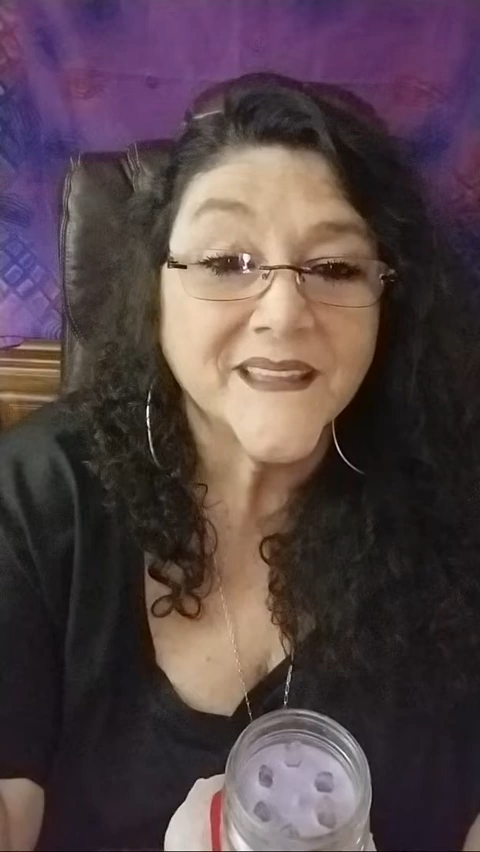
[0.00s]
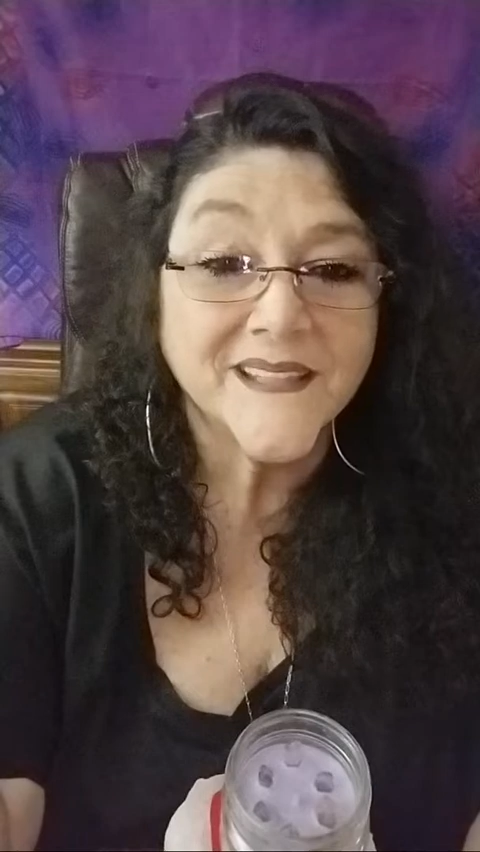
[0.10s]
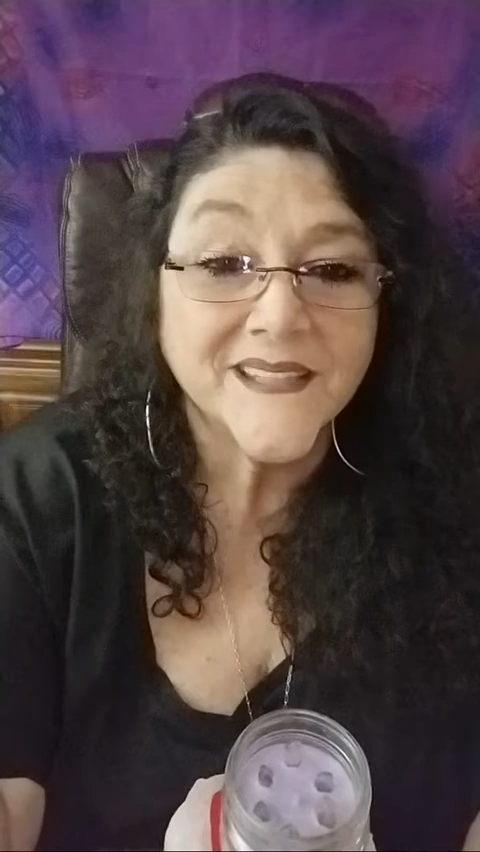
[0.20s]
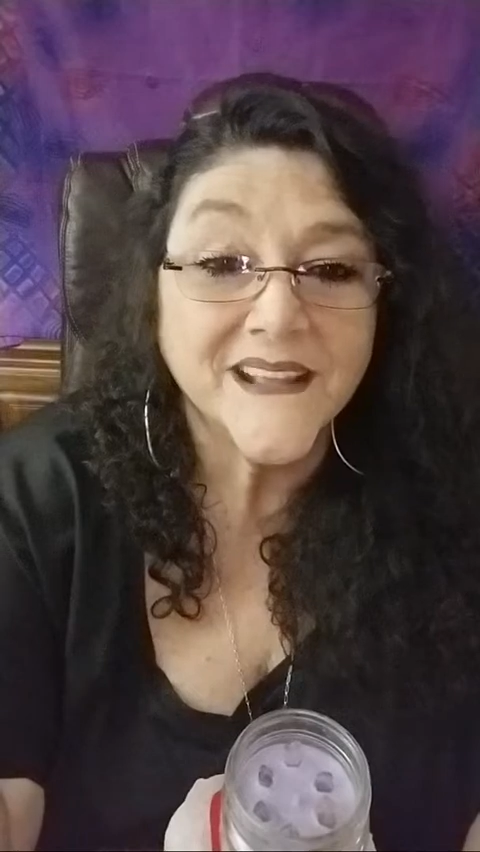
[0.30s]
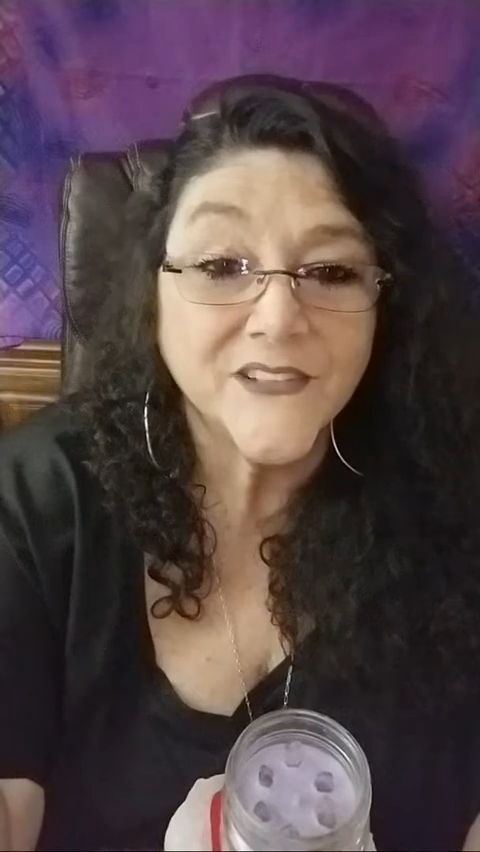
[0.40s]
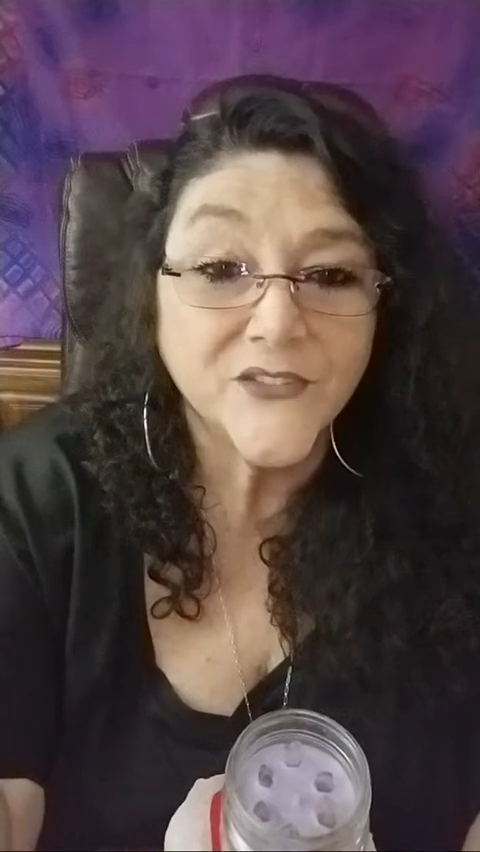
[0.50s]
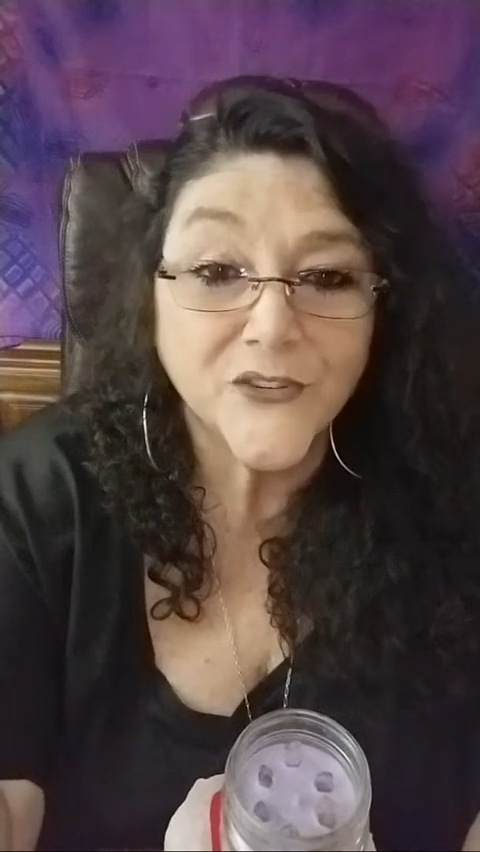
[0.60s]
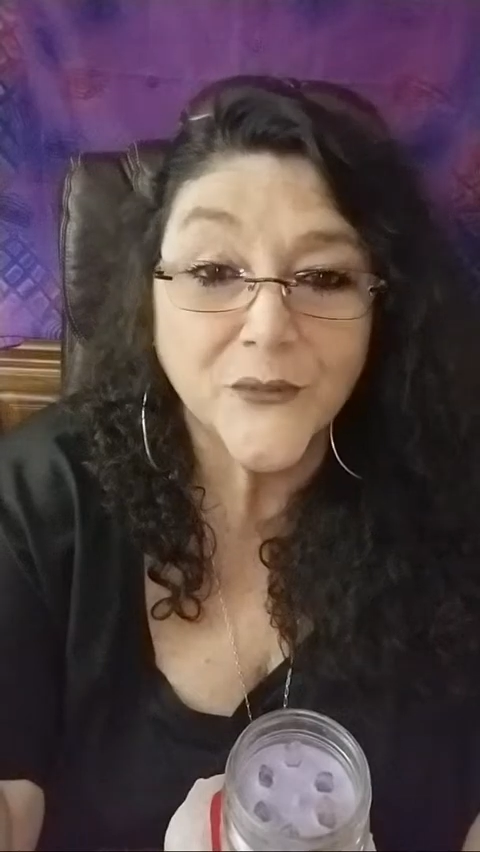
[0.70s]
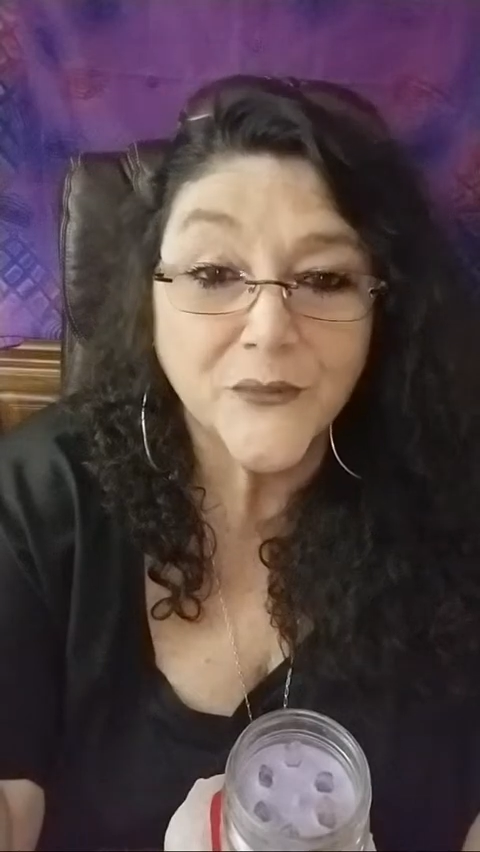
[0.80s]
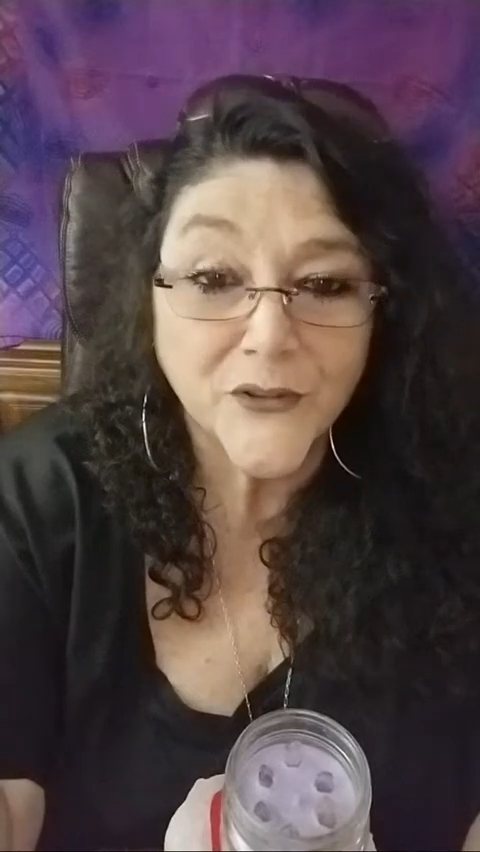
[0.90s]
They
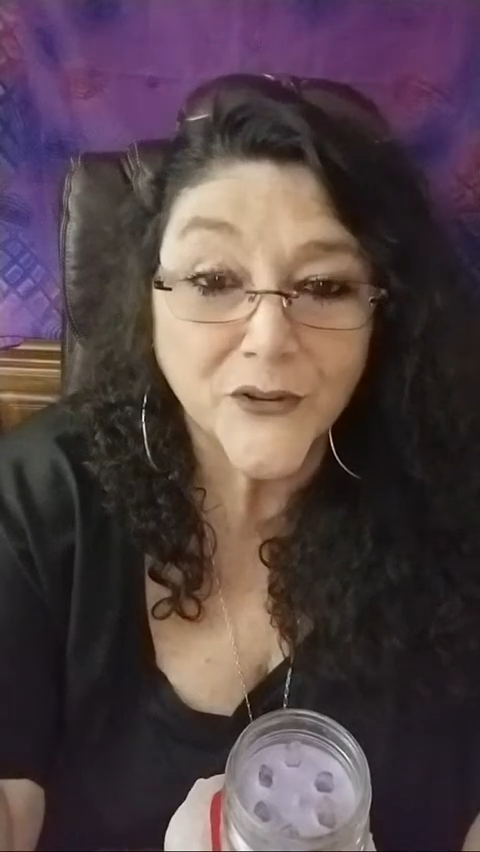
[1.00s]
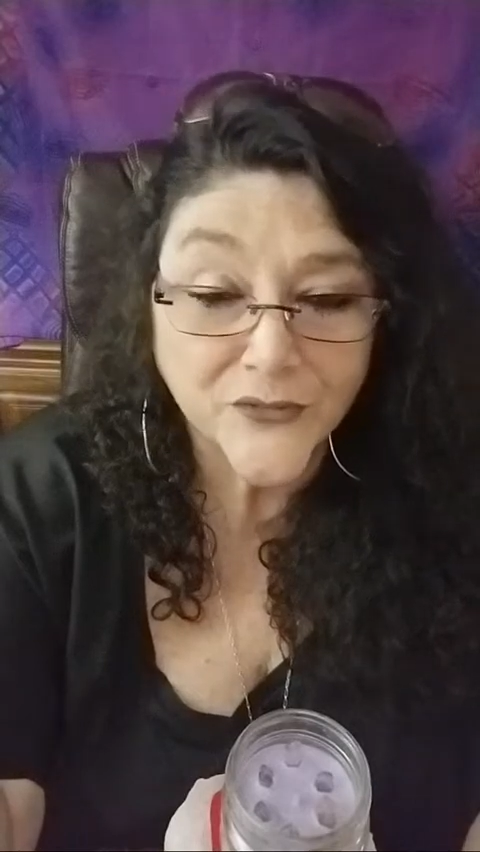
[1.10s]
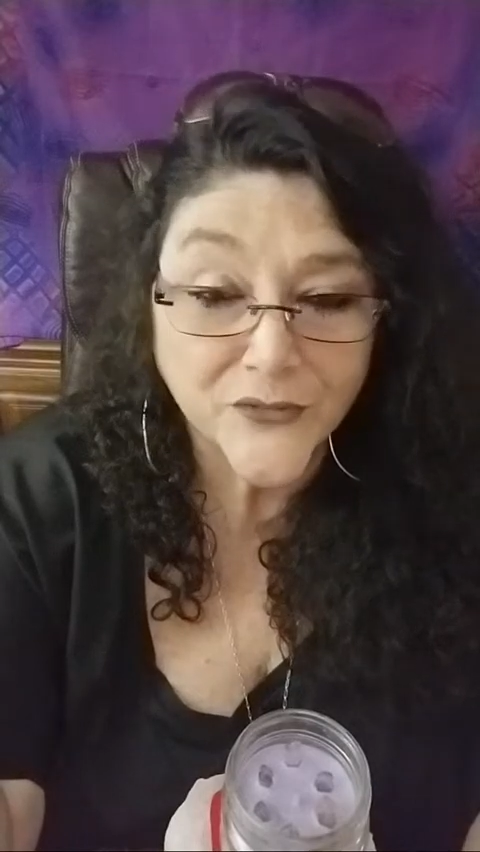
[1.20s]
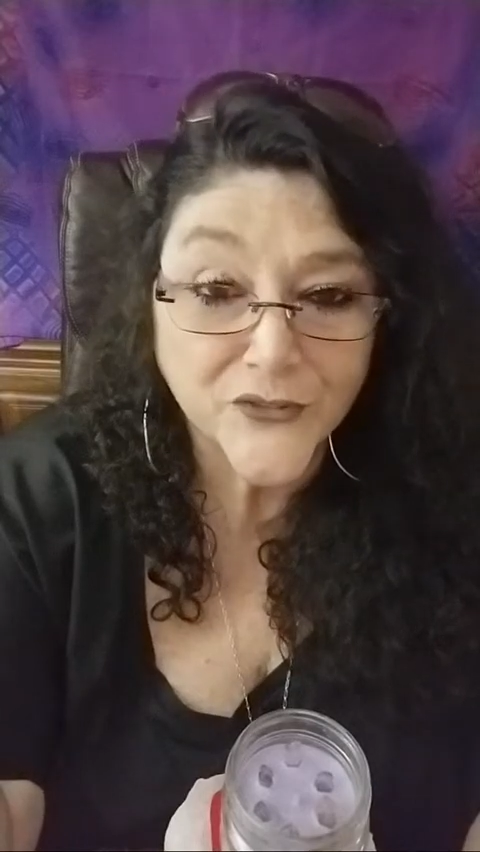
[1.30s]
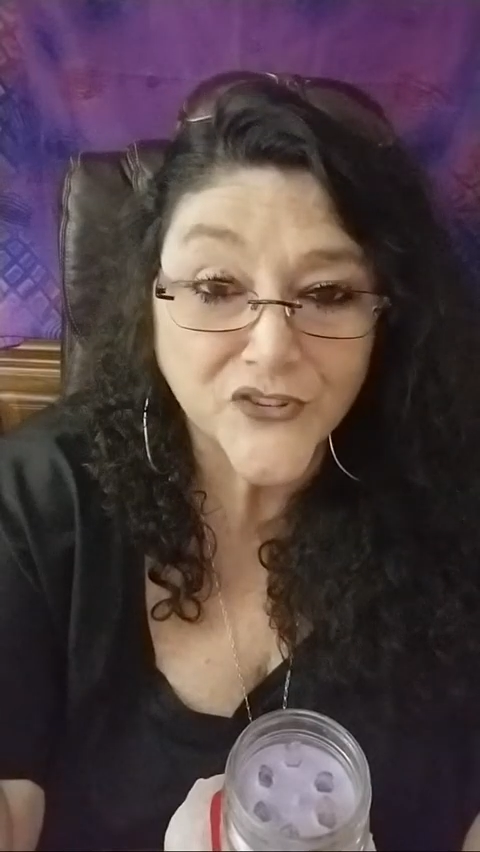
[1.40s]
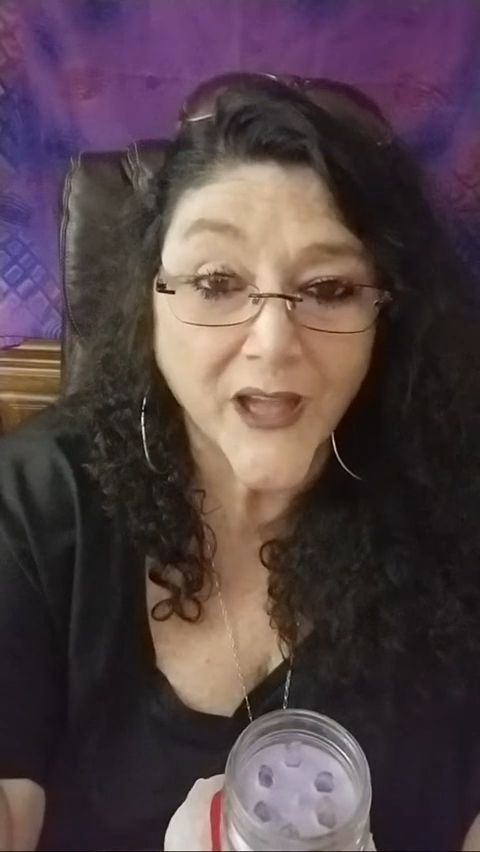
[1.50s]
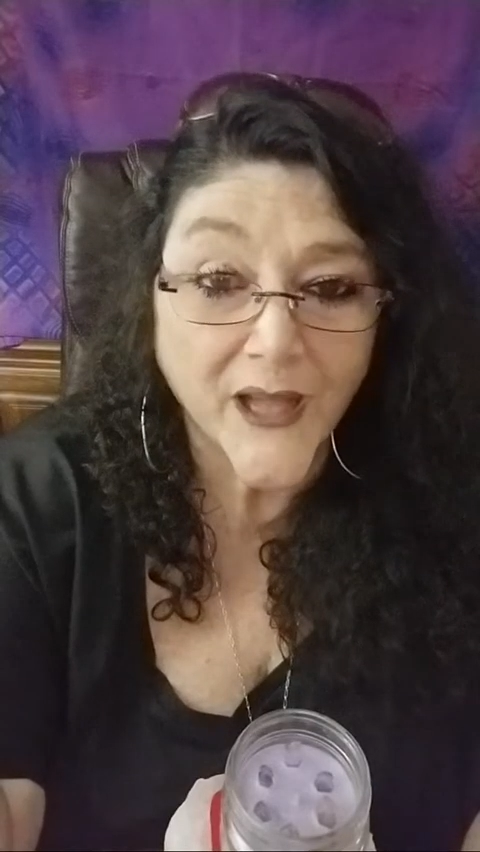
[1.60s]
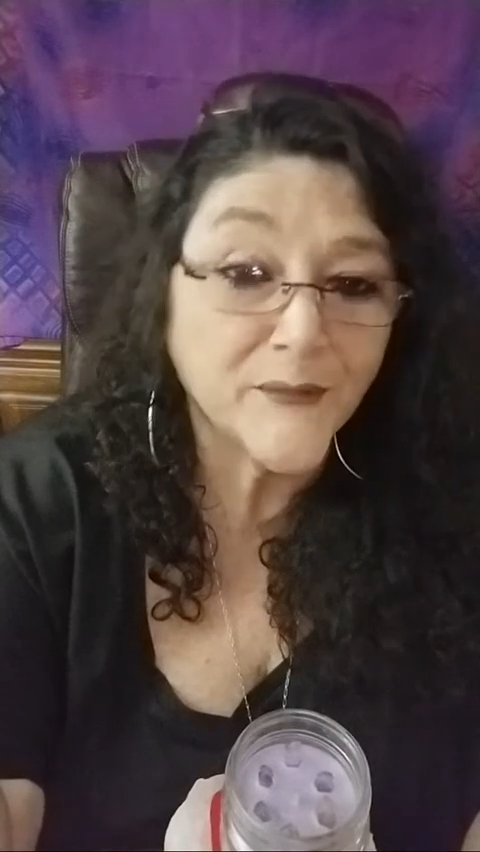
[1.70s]
do a beautiful job.